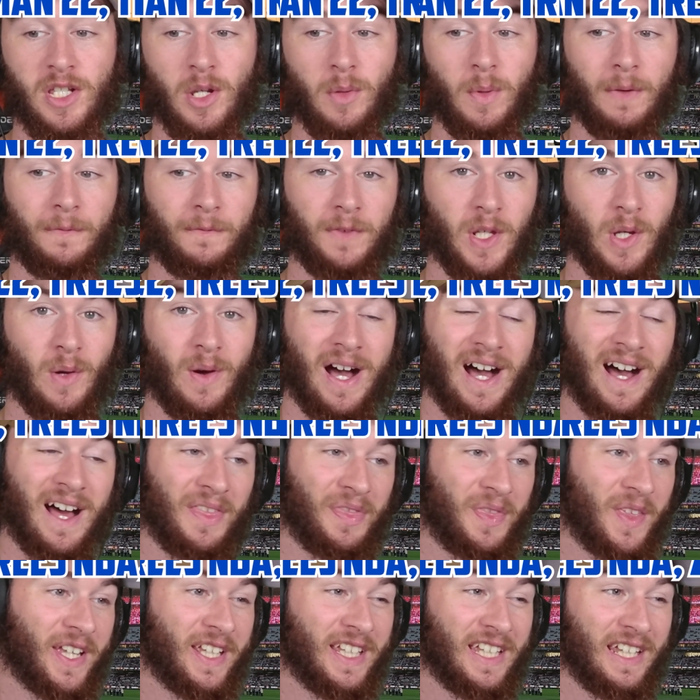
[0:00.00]
So if you
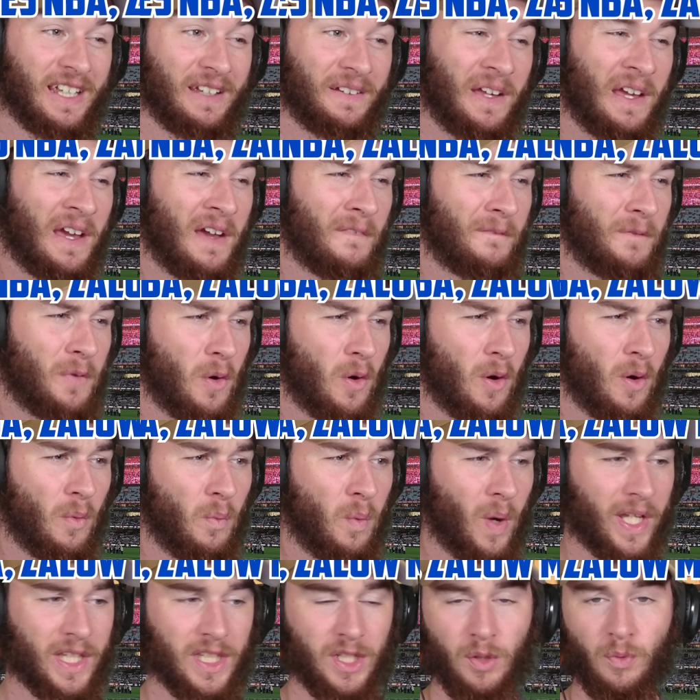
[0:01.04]
are thinking for
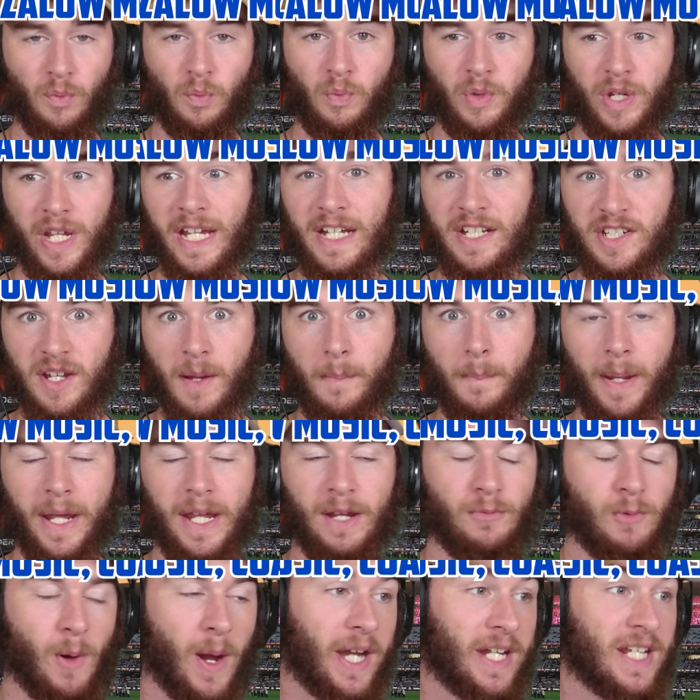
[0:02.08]
when you need to
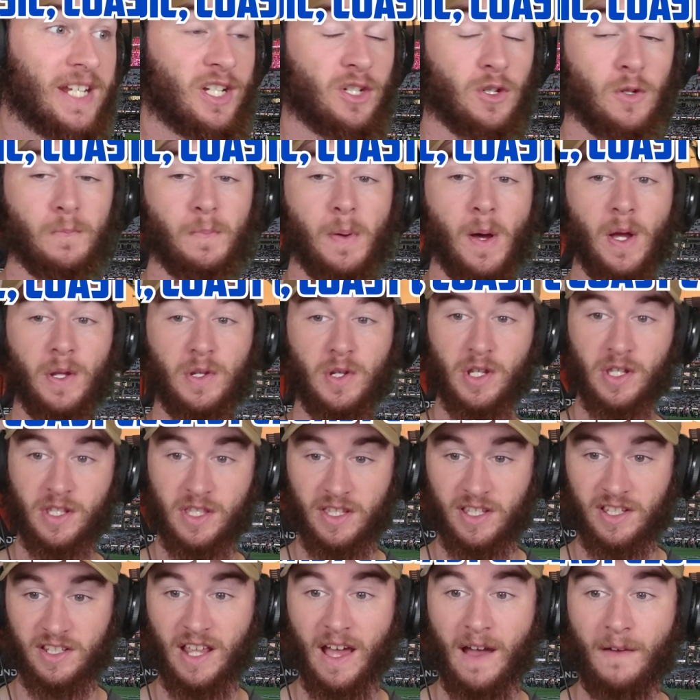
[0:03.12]
be ready to purchase
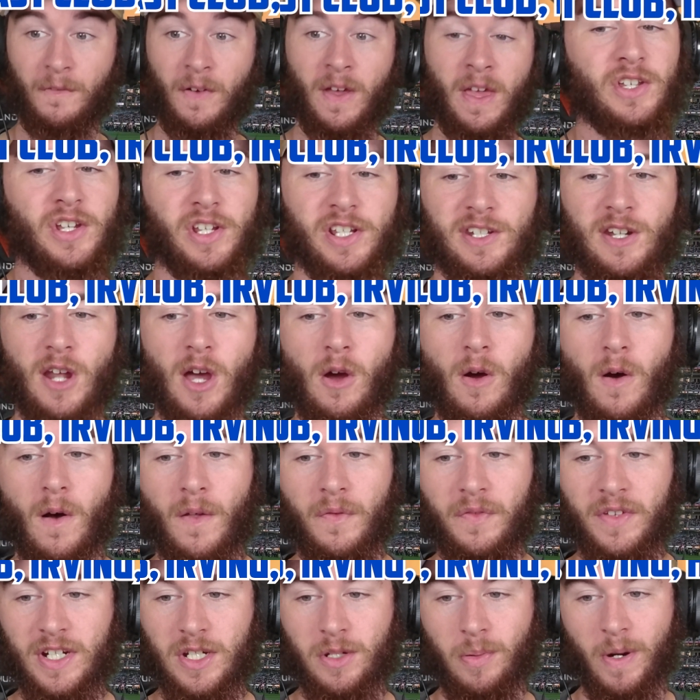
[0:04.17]
the stuff, just know
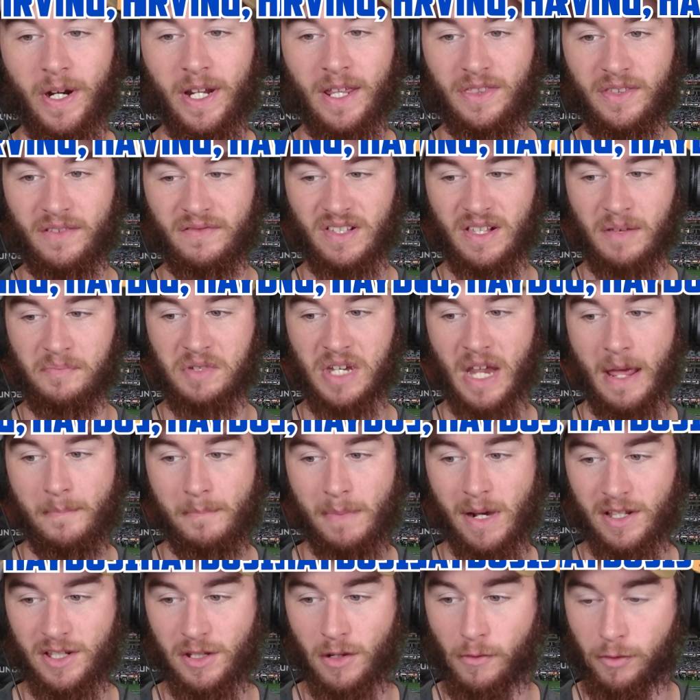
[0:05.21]
on the 20th of
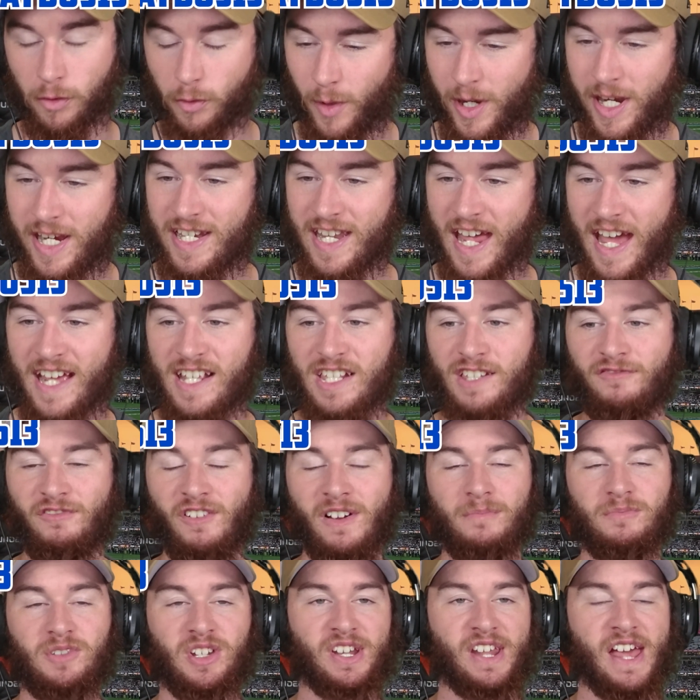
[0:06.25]
September, so 3 days
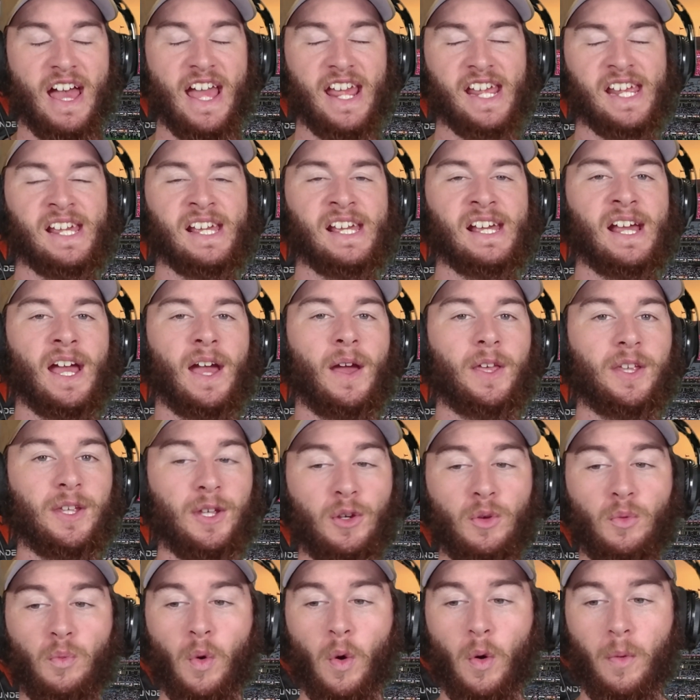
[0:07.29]
from today,
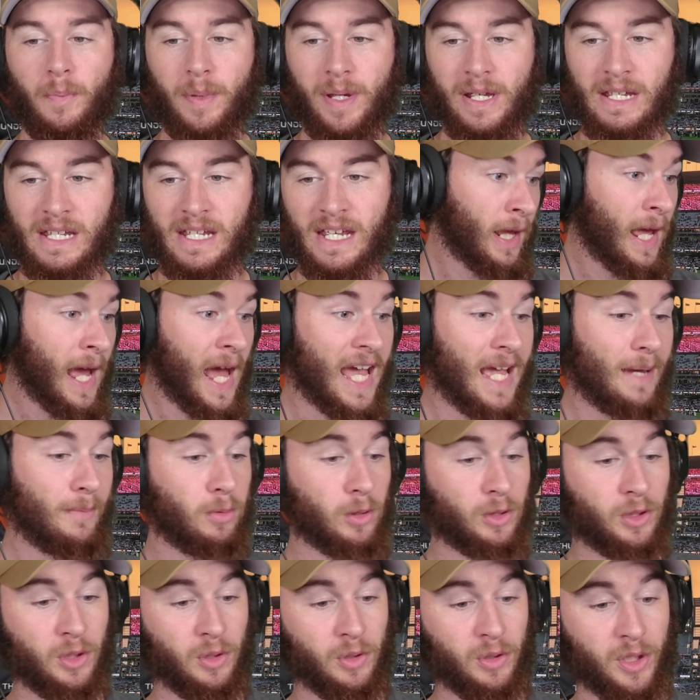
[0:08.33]
you will be
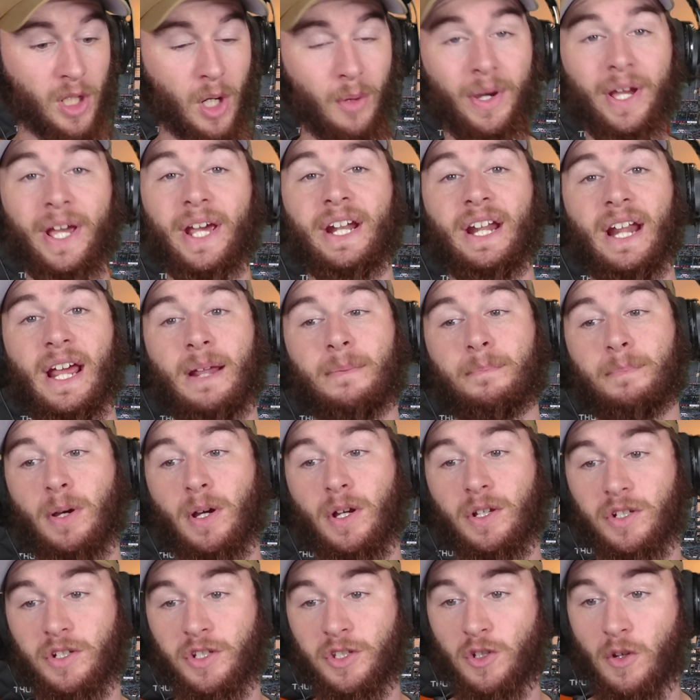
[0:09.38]
able to go ahead and
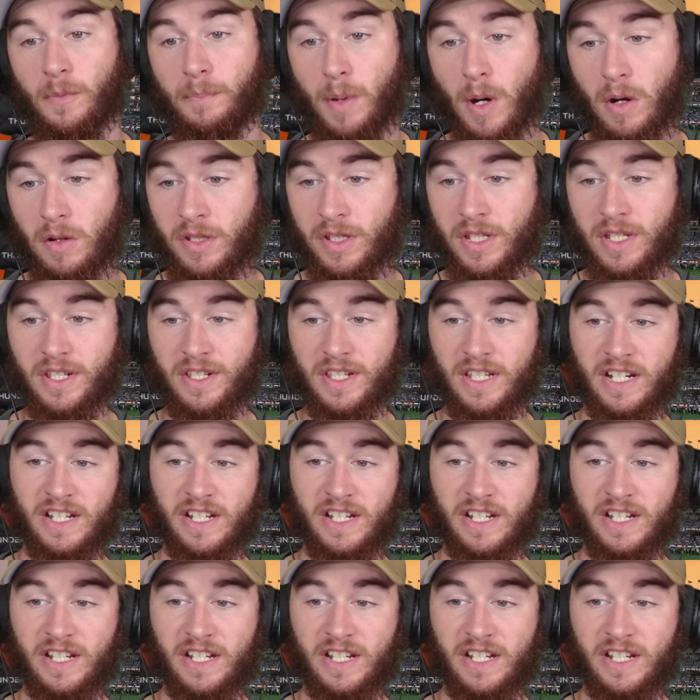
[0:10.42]
purchase your boxes.